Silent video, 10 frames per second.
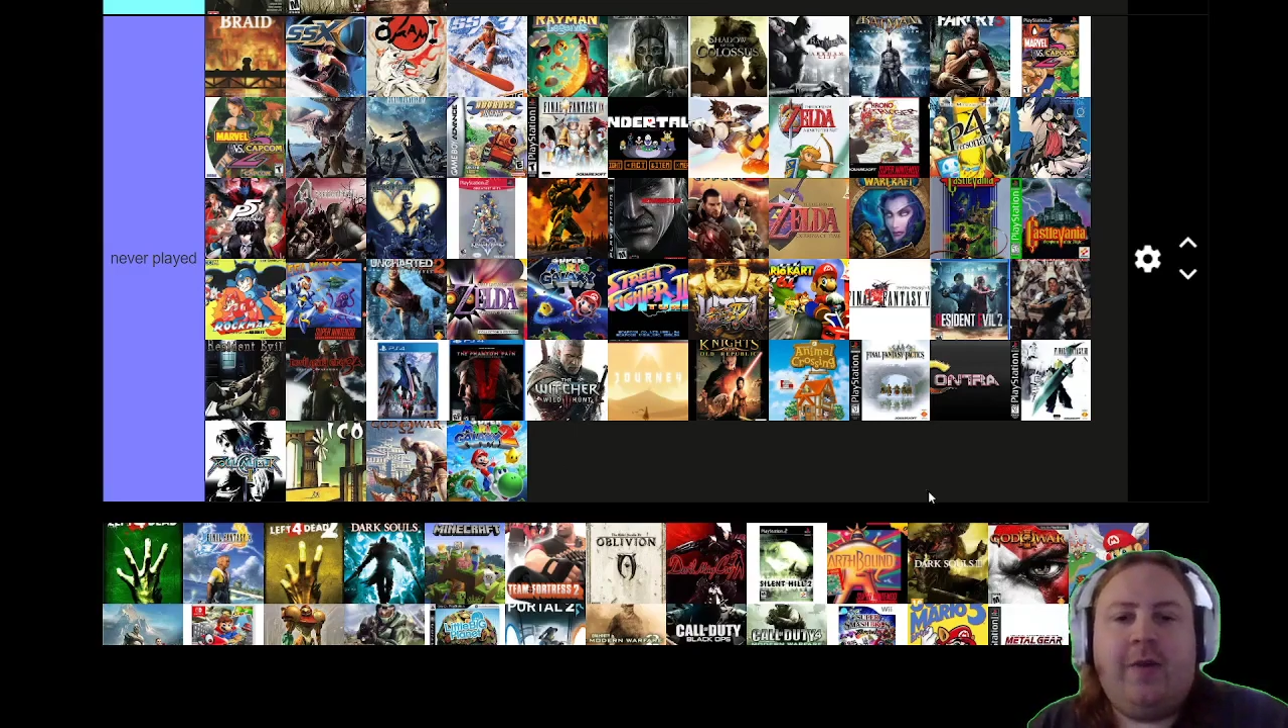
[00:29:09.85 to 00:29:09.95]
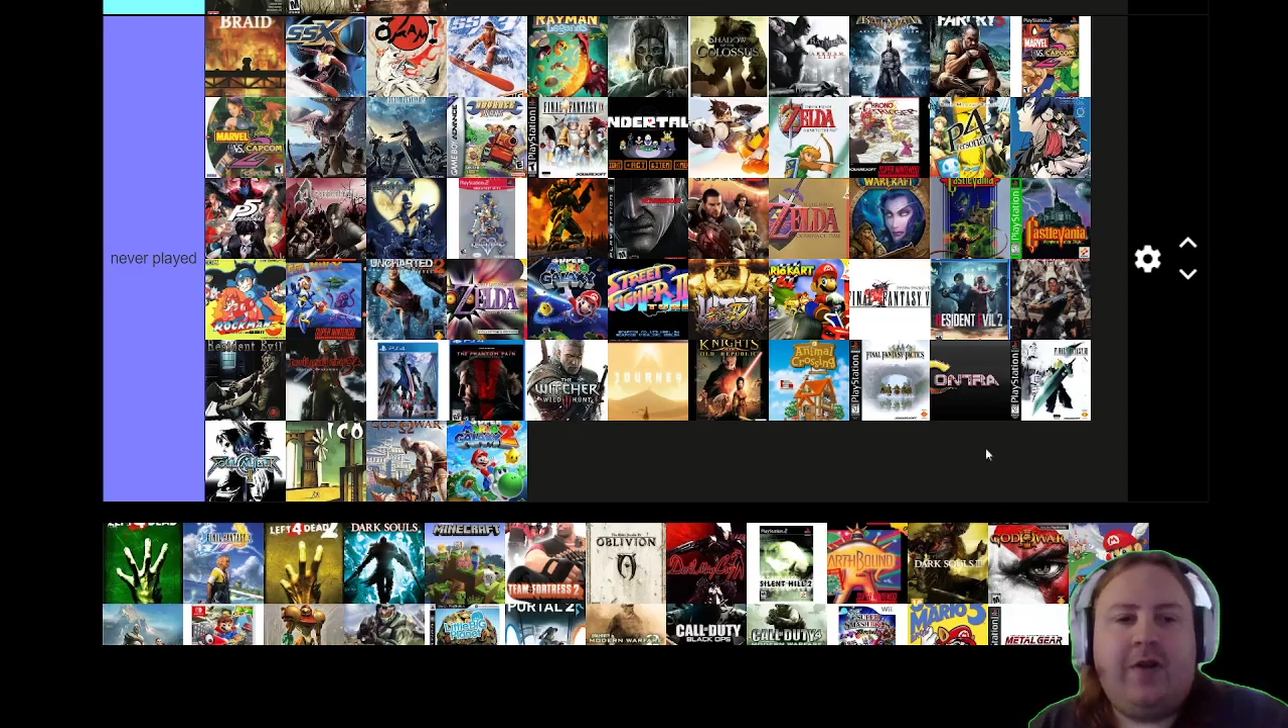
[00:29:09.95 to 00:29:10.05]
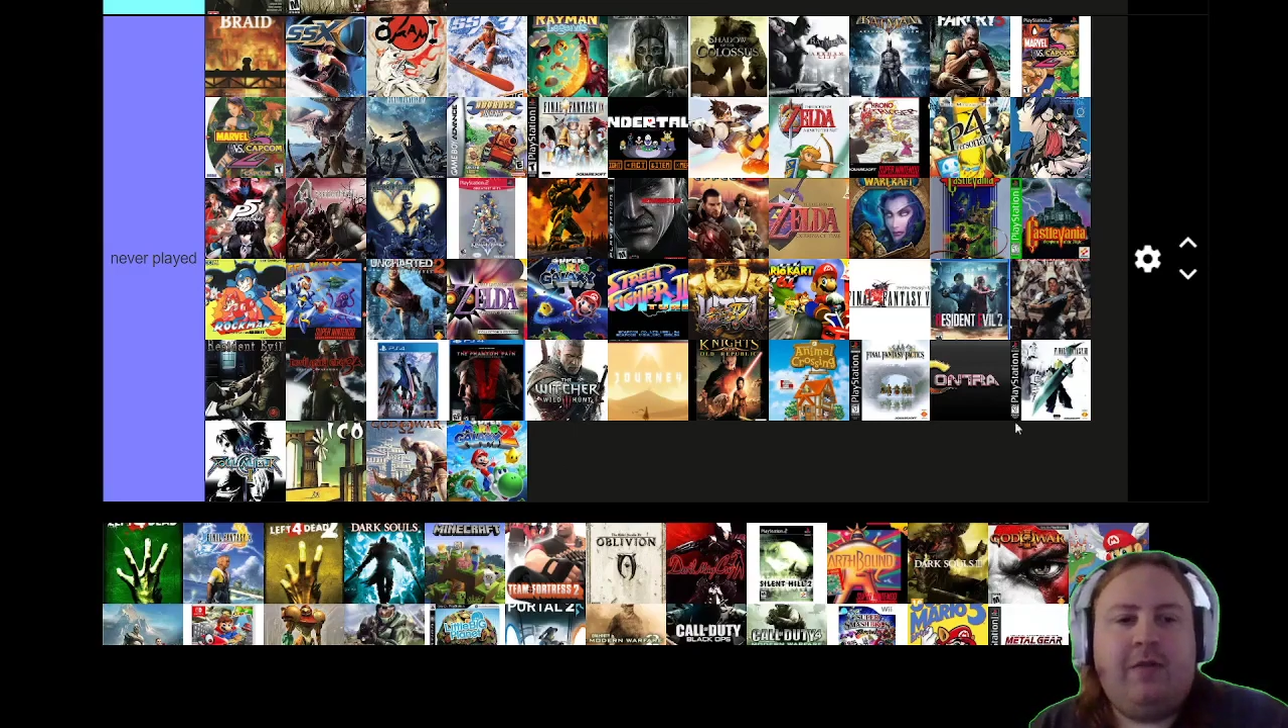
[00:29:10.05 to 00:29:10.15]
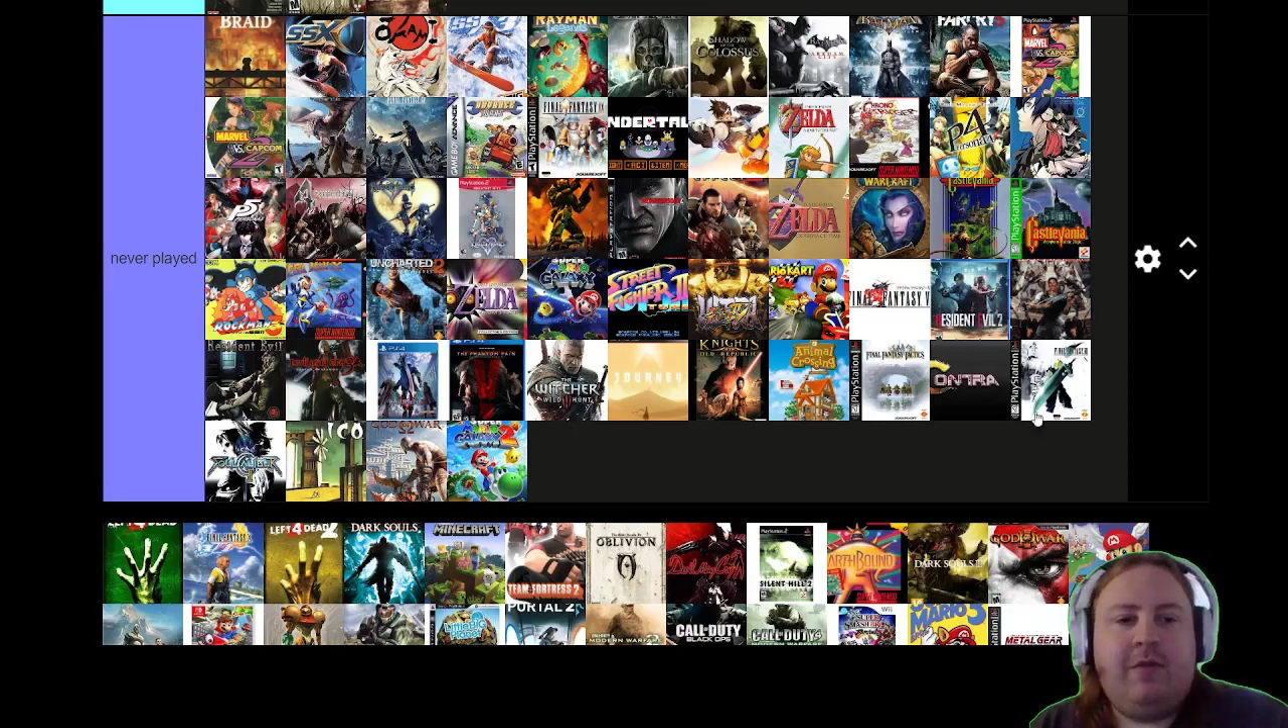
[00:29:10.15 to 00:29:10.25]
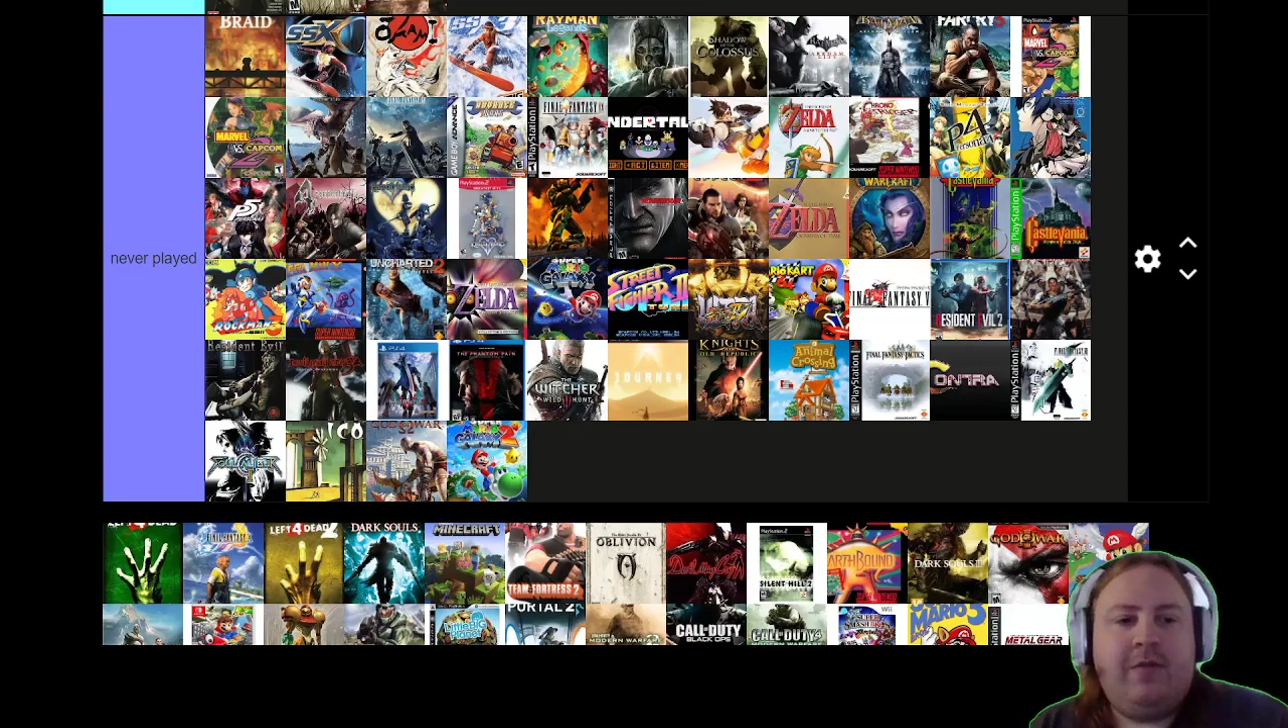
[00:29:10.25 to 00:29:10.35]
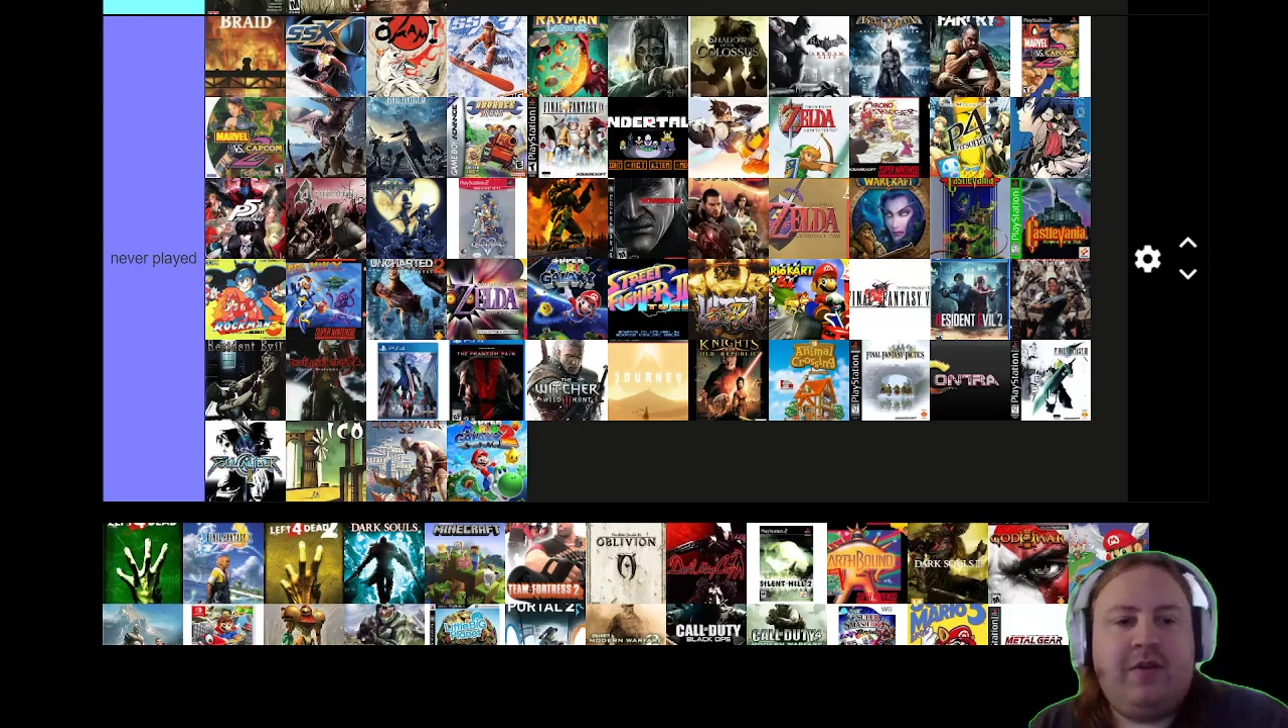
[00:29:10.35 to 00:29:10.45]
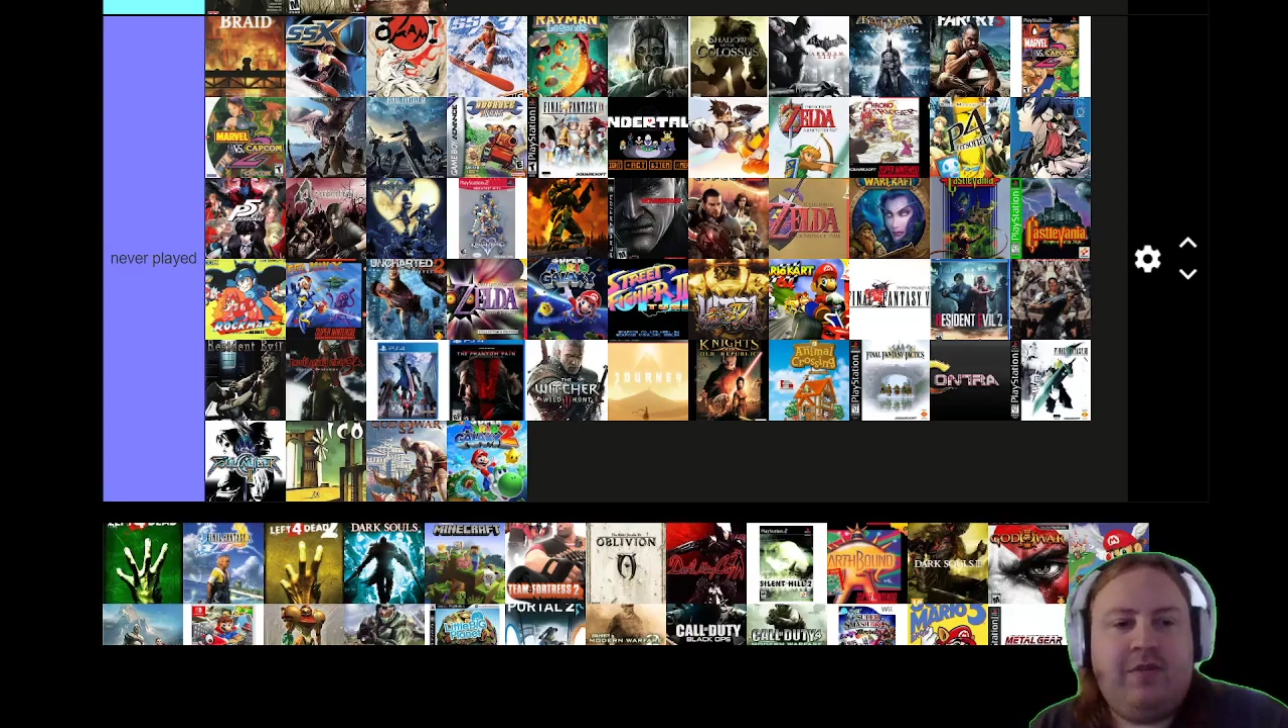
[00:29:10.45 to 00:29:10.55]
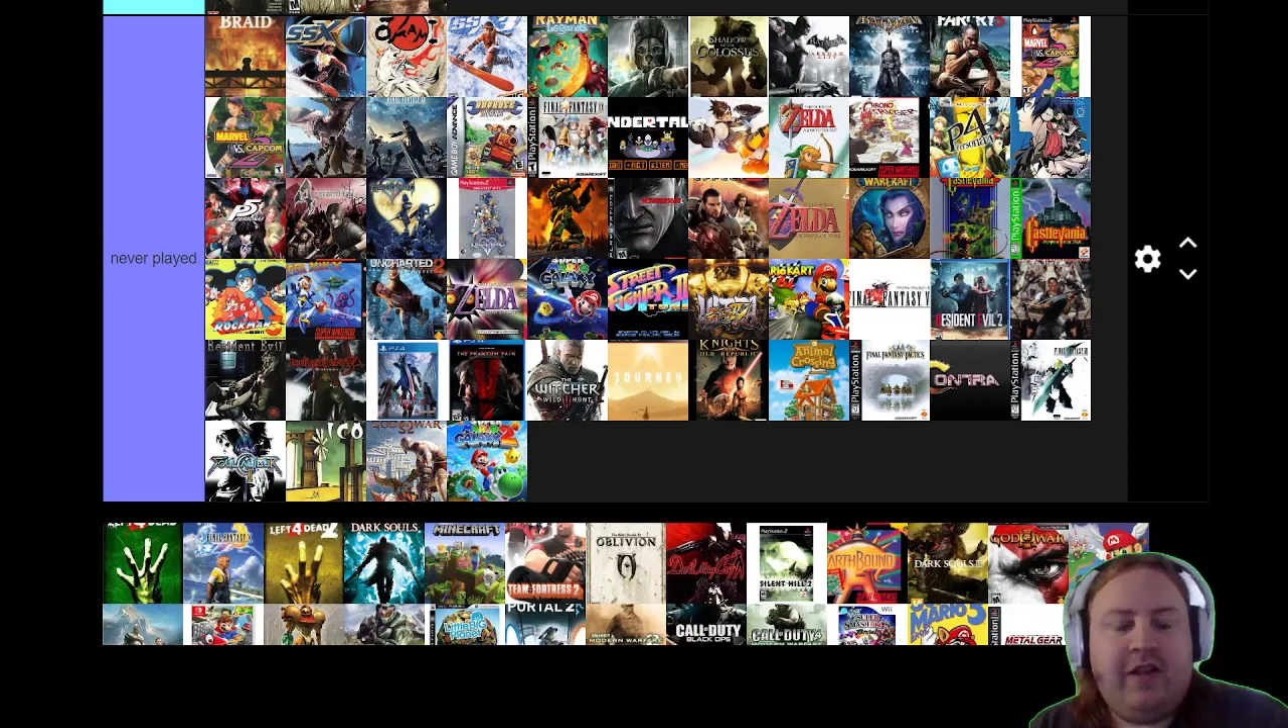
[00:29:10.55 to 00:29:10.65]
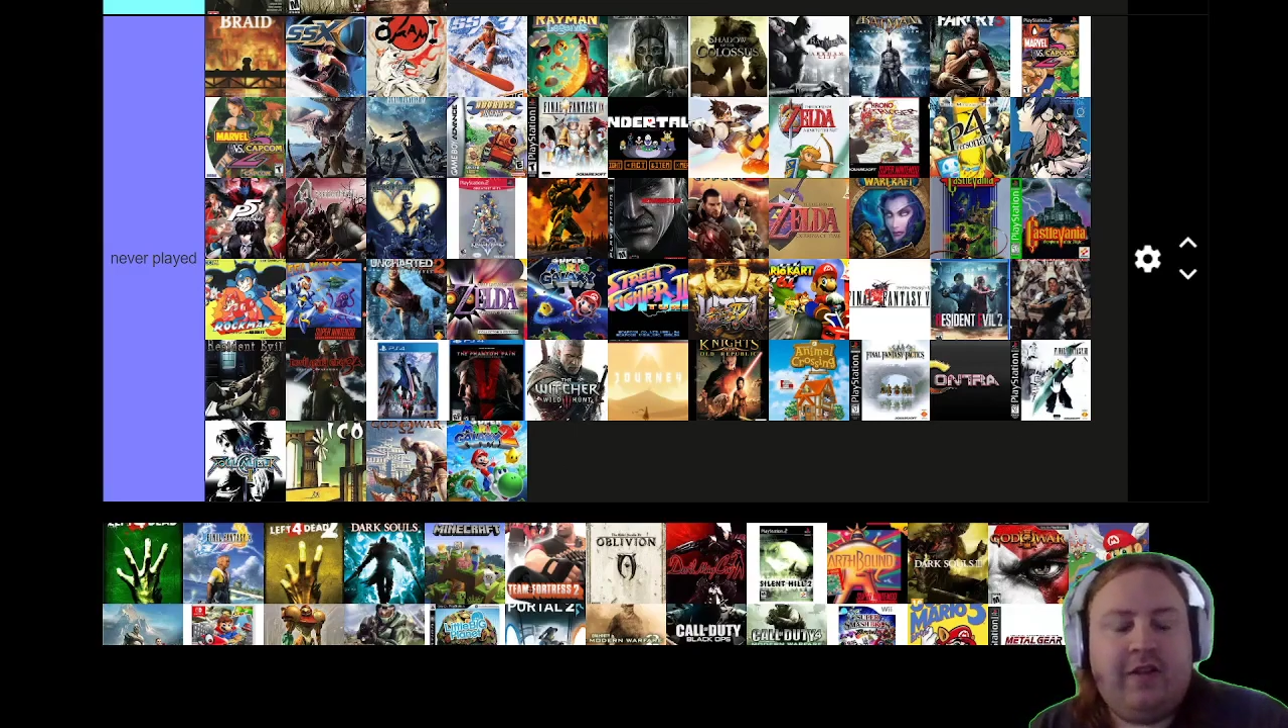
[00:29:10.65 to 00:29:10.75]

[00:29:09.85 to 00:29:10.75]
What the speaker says: probably play